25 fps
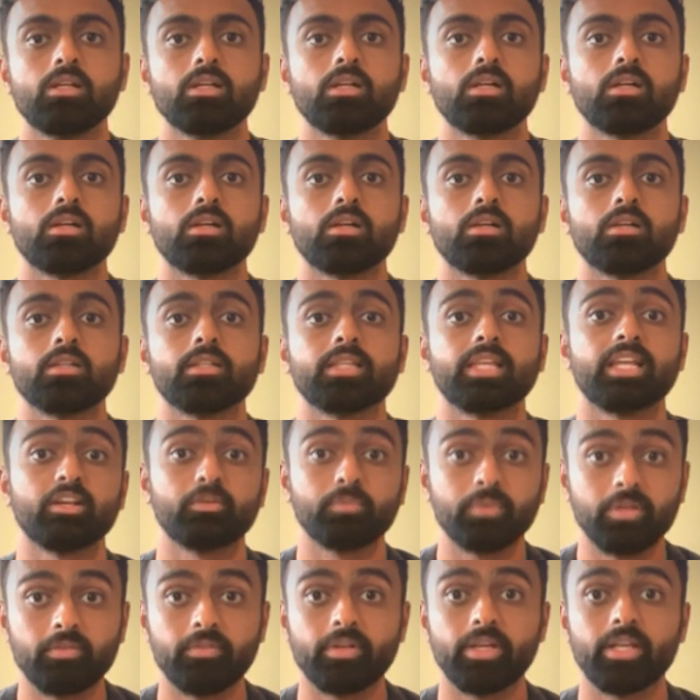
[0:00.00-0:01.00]
Uh, there have
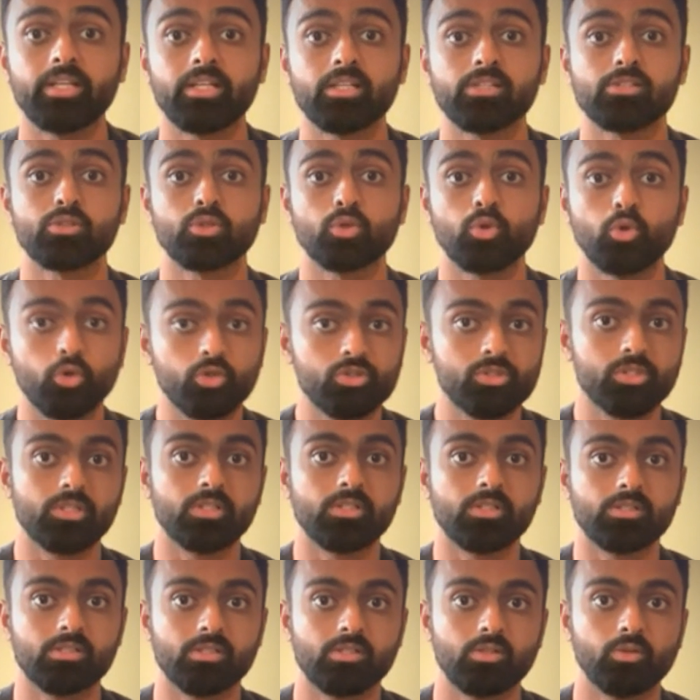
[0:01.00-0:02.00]
been various
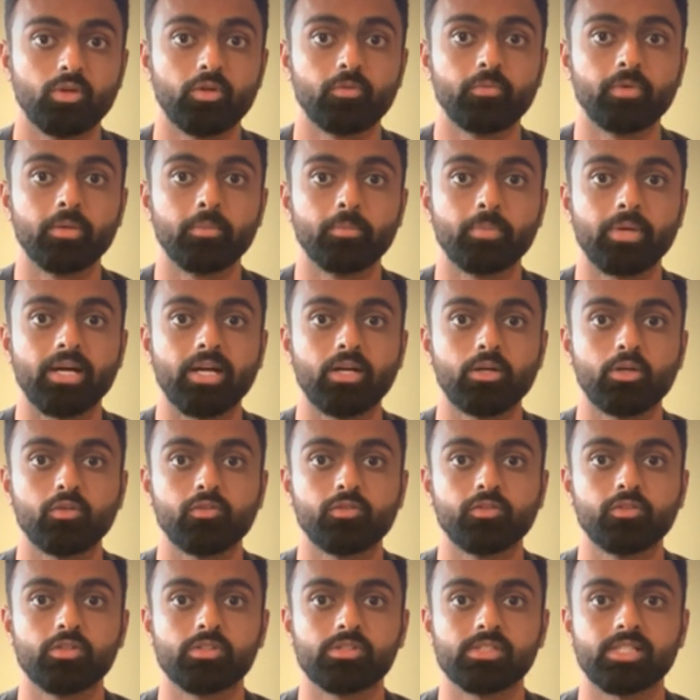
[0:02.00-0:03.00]
coaches who have been part
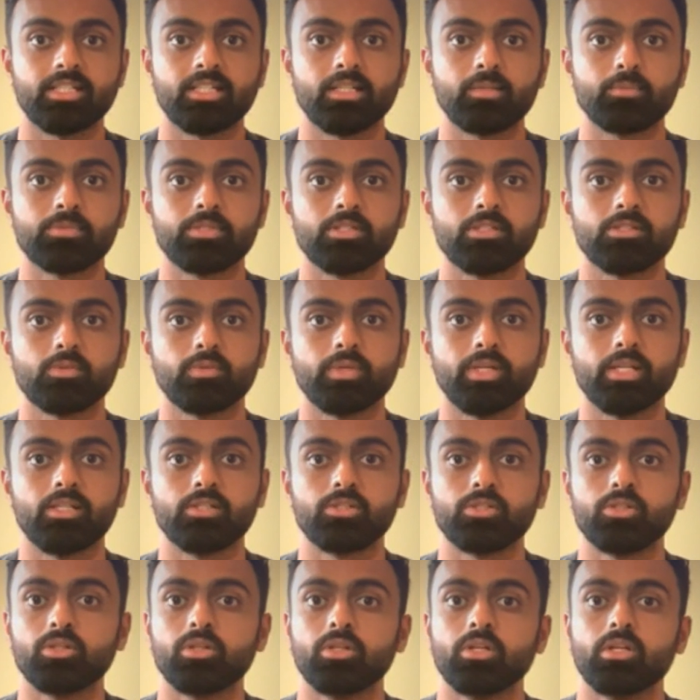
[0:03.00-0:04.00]
of those setups as well.
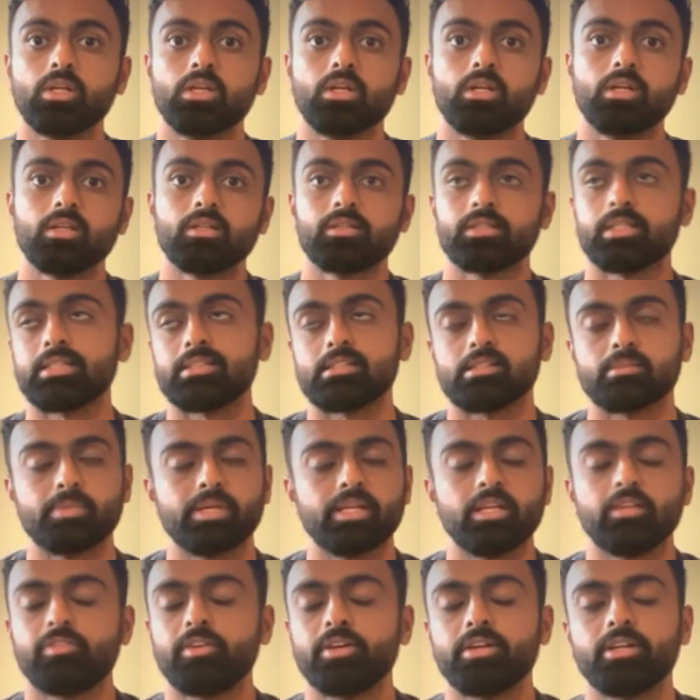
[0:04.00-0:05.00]
So that has
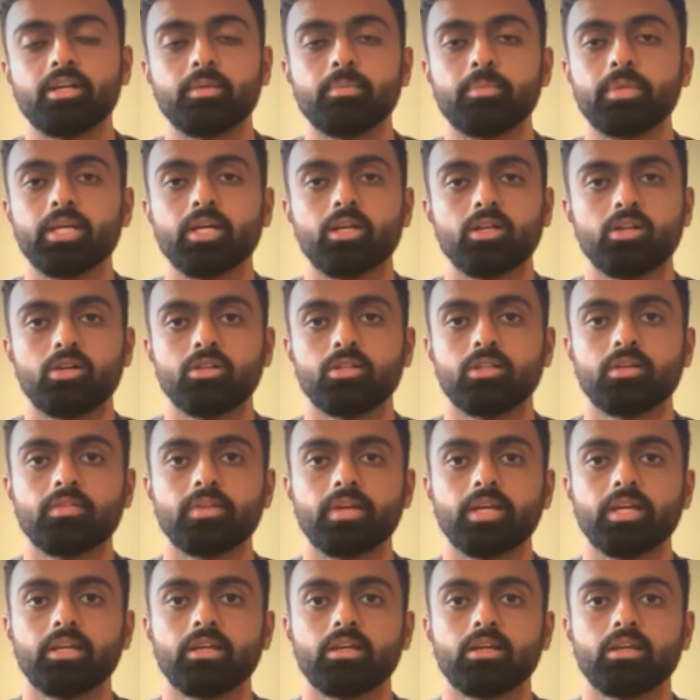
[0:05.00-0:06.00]
benefited me along the way,